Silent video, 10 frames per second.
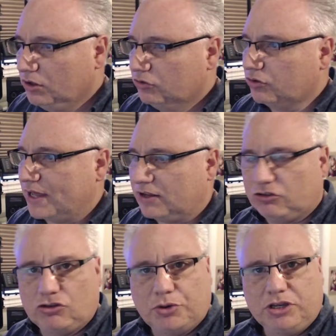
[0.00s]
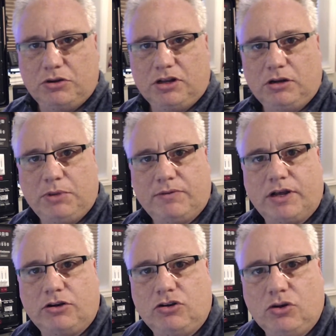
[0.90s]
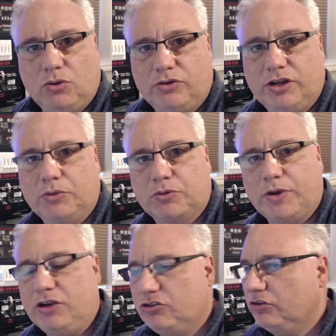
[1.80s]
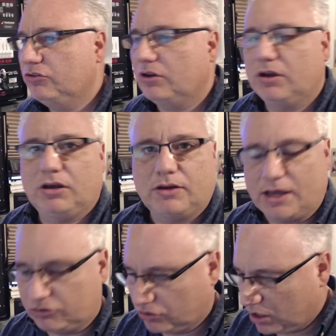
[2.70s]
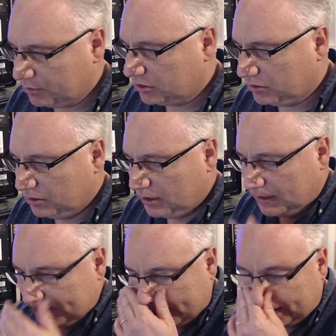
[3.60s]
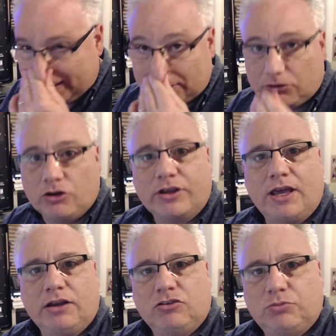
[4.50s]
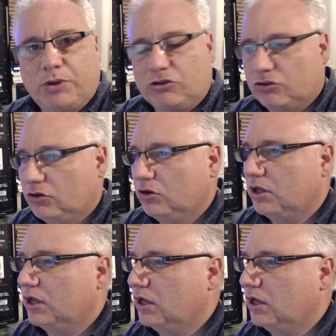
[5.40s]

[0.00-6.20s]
So that's showing you a little bit of how to deal with ranges and astronomical. Now let's look at a special